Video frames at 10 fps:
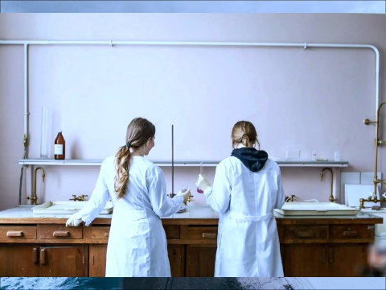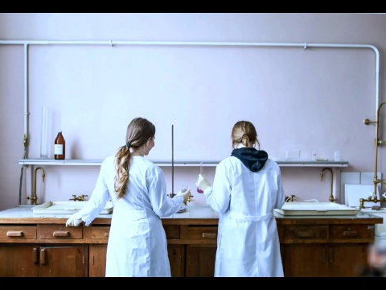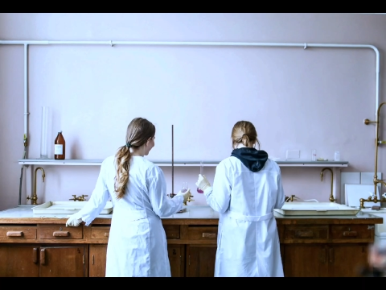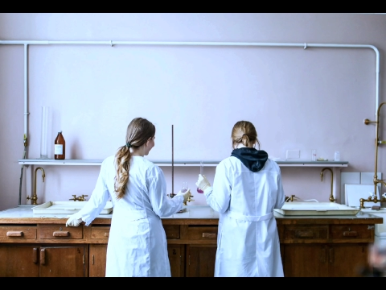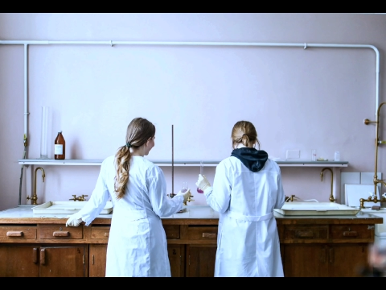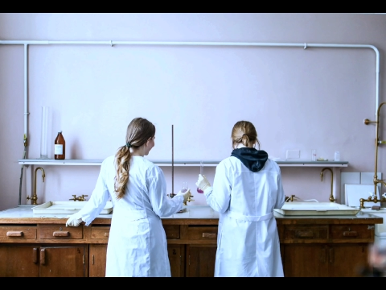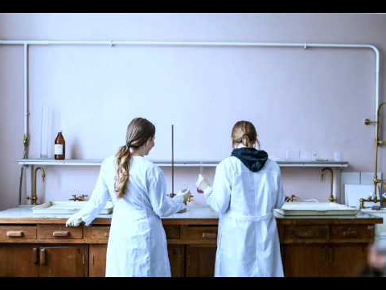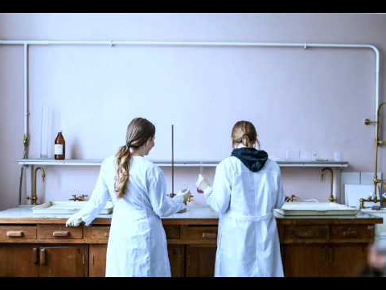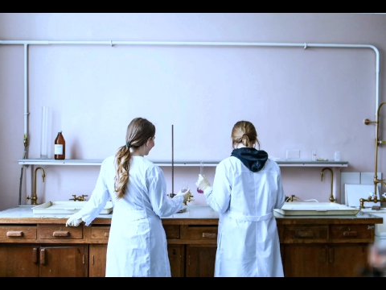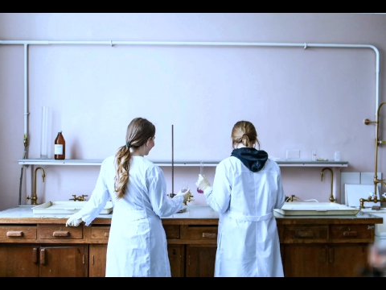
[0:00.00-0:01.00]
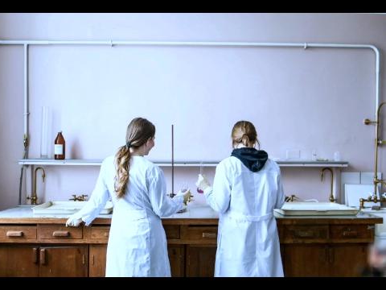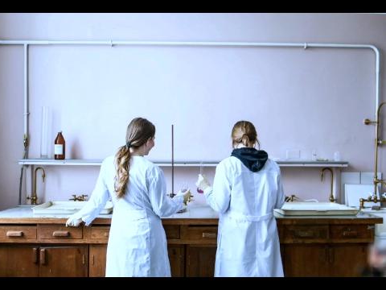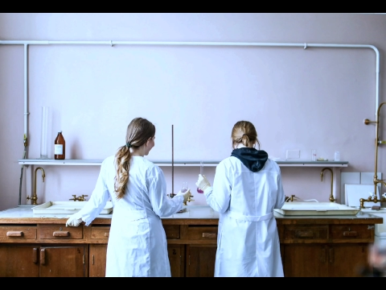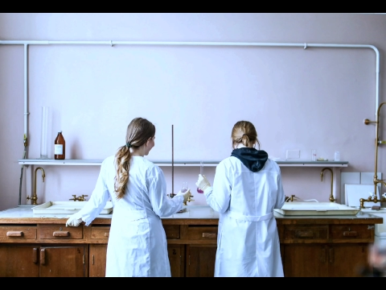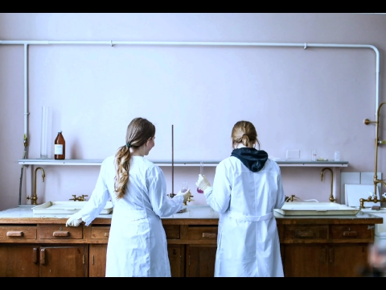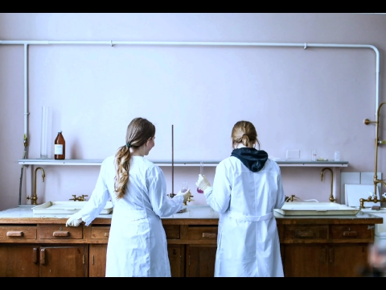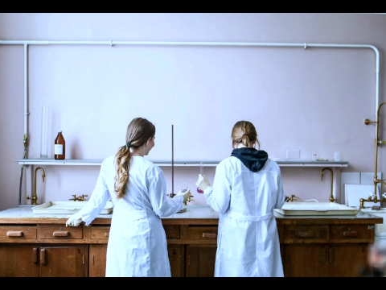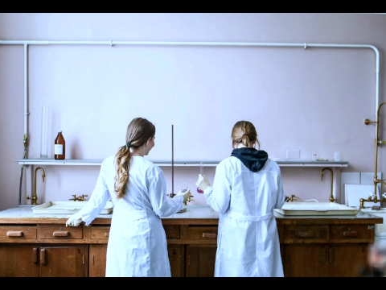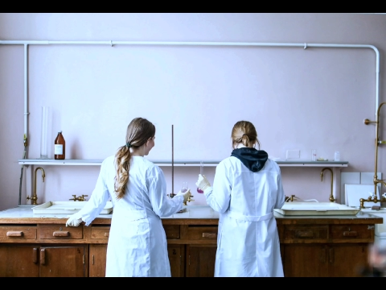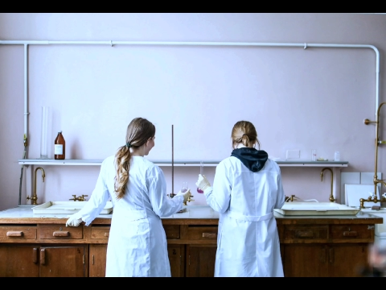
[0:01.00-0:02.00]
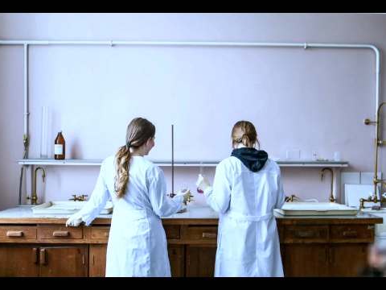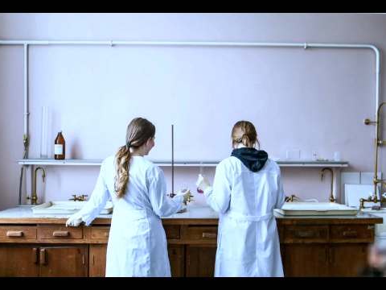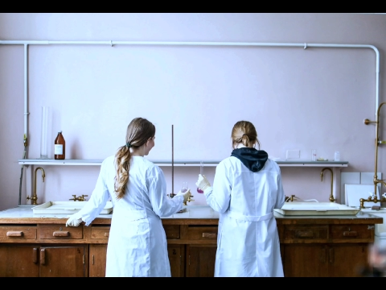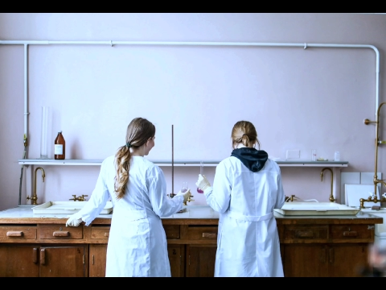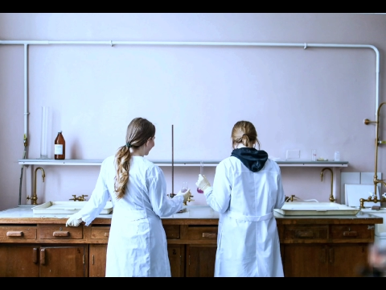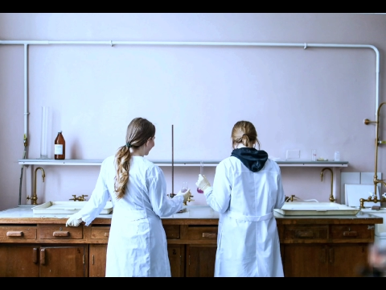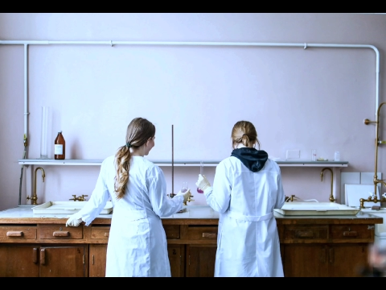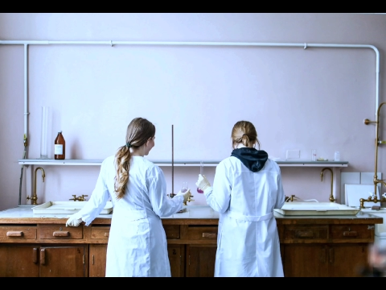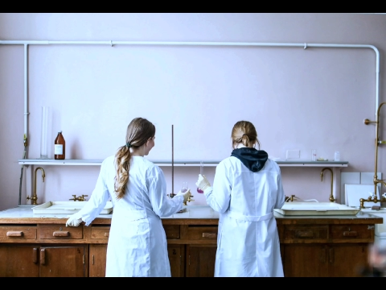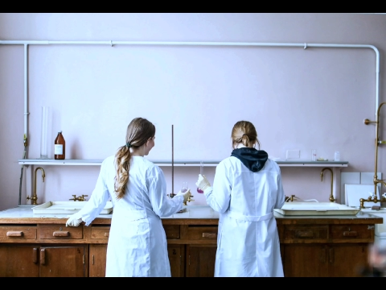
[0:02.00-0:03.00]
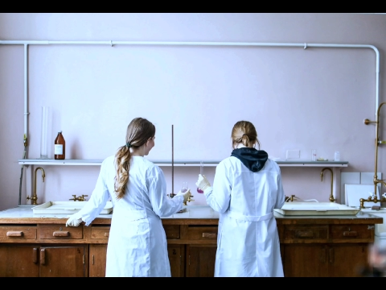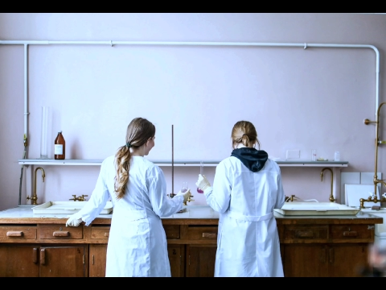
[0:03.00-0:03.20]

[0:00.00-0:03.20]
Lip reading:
[unreadable: no face in view]